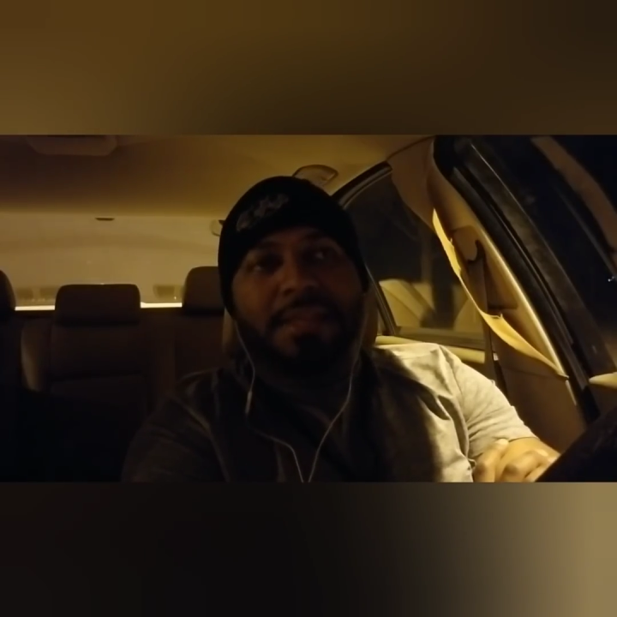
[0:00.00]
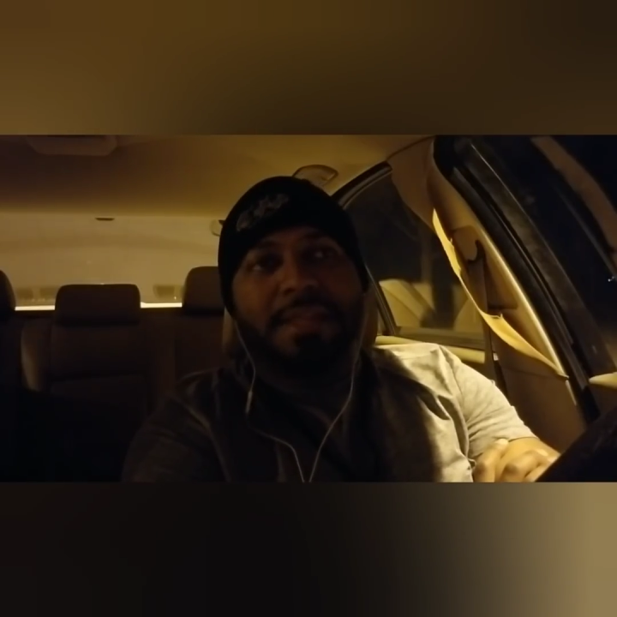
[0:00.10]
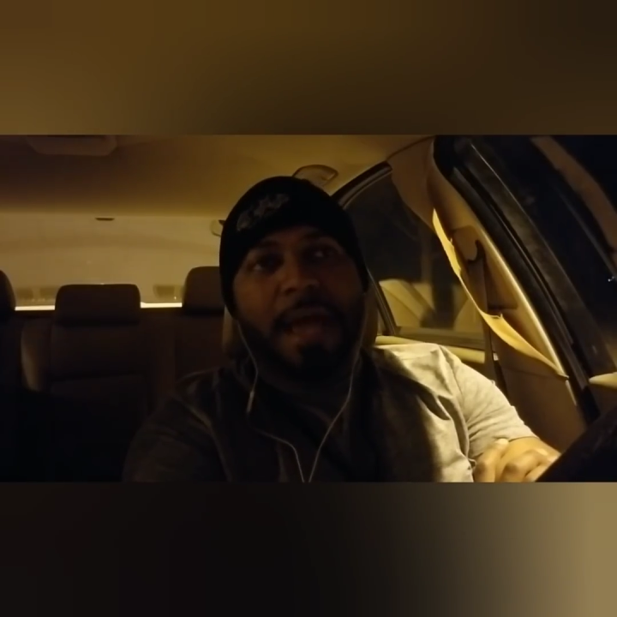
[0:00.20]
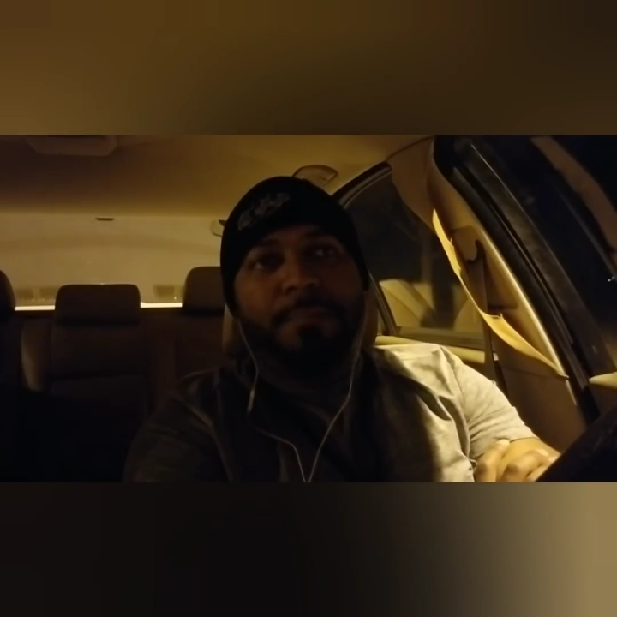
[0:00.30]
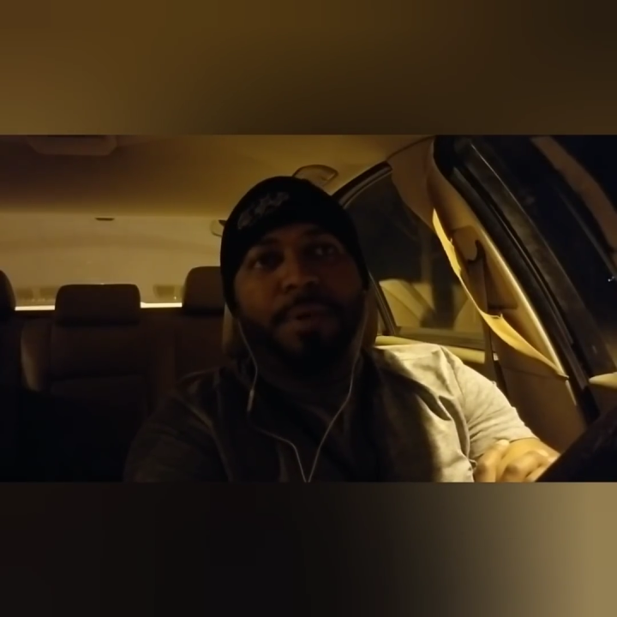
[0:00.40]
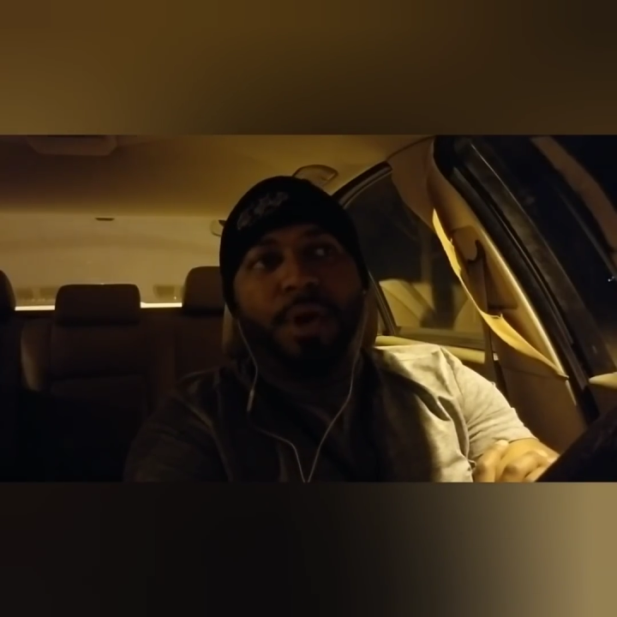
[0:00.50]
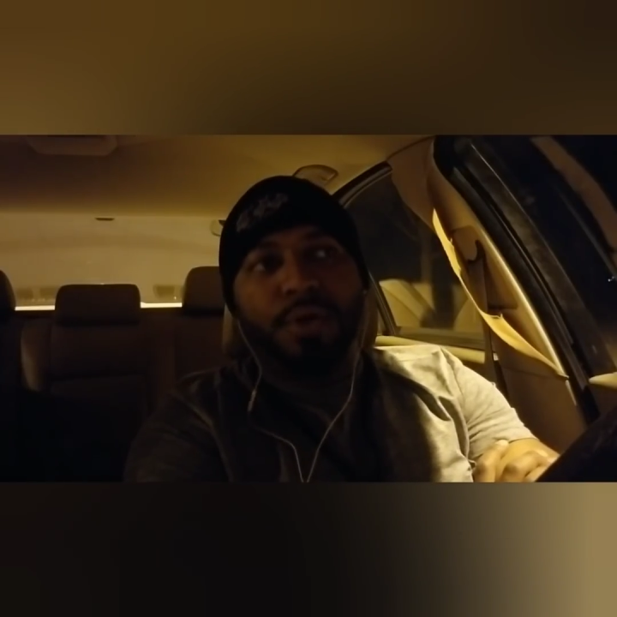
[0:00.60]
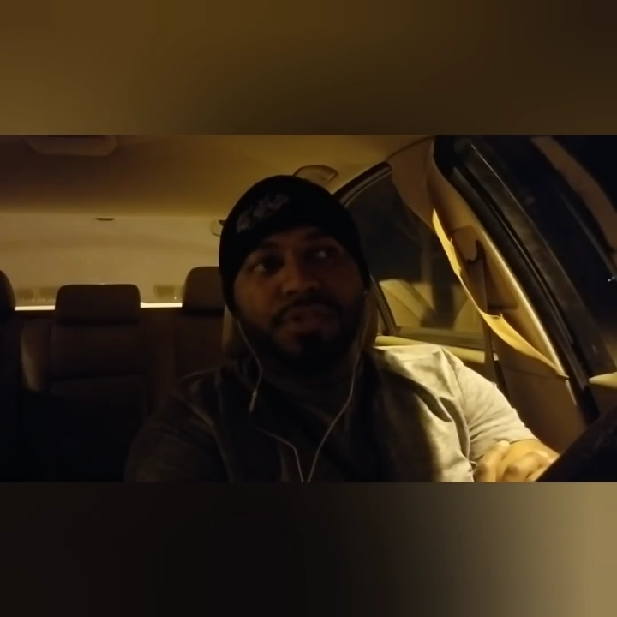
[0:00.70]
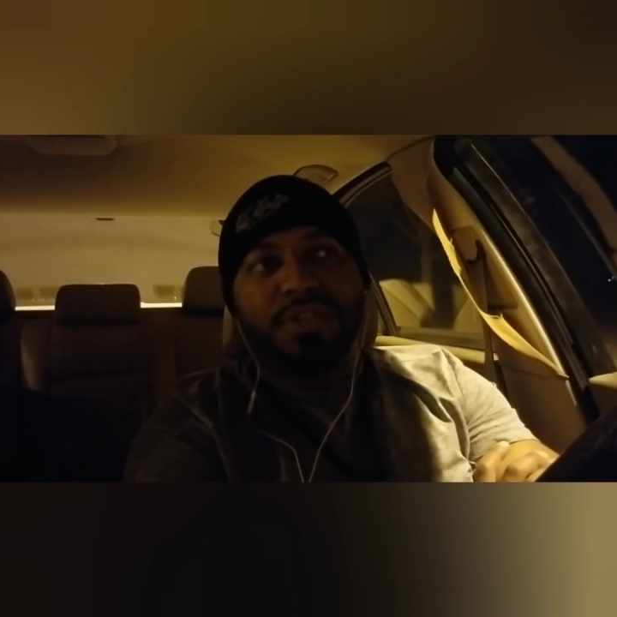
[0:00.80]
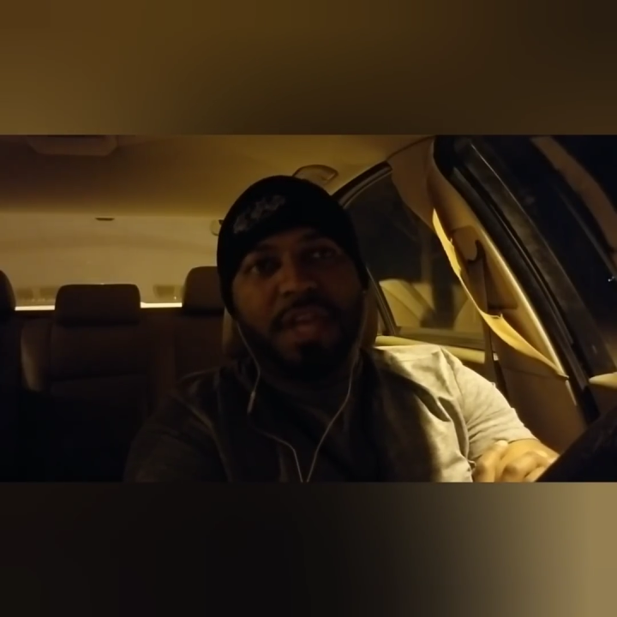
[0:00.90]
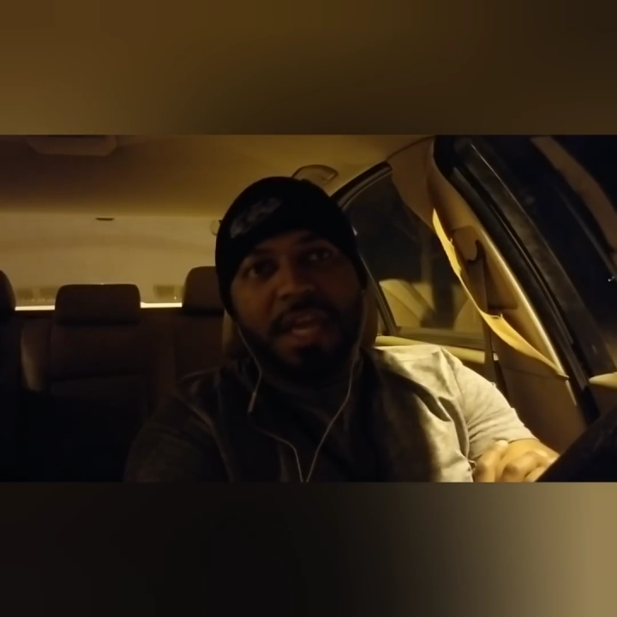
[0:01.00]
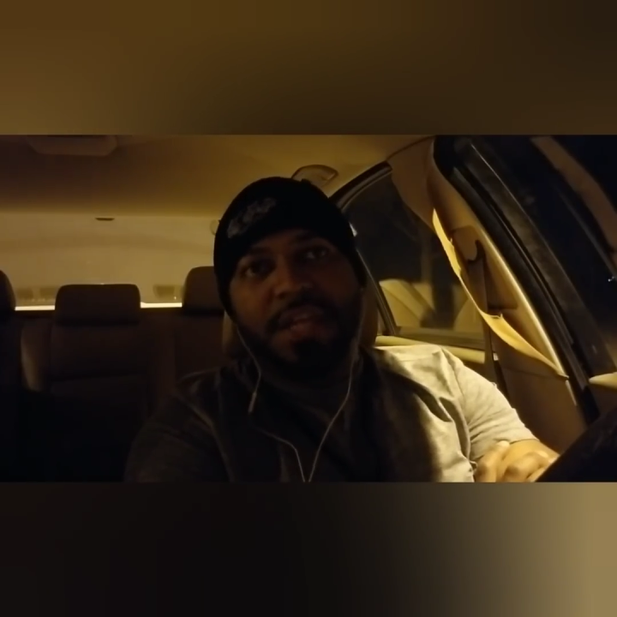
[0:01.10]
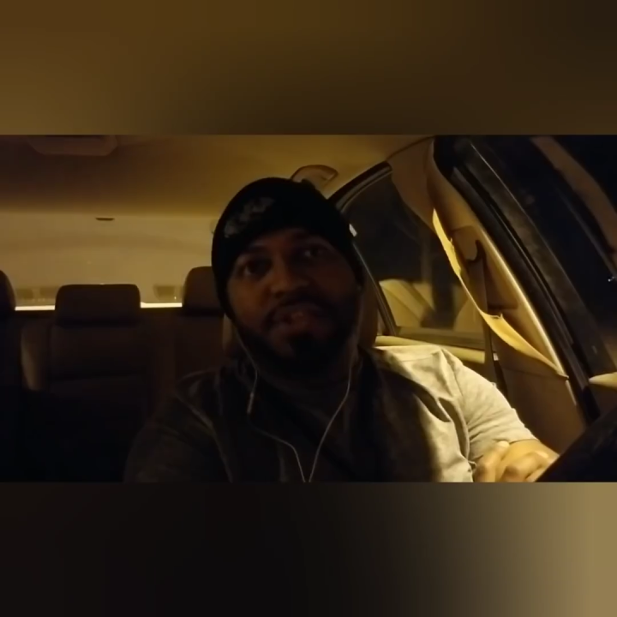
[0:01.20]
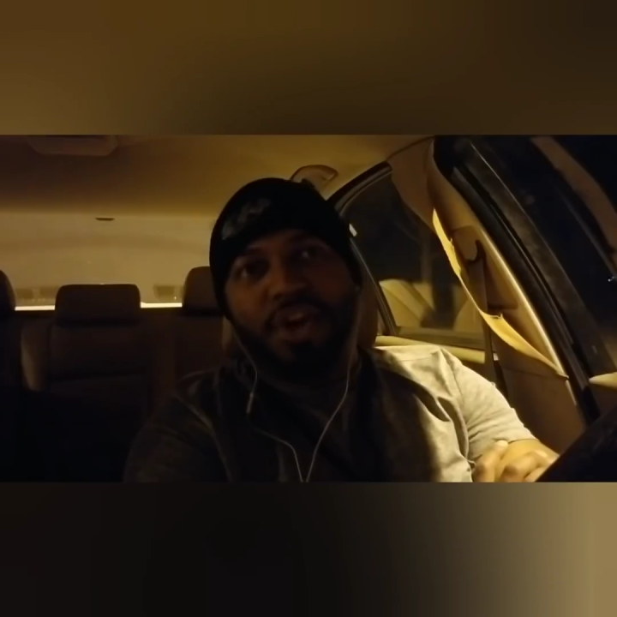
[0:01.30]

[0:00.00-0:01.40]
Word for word: that post things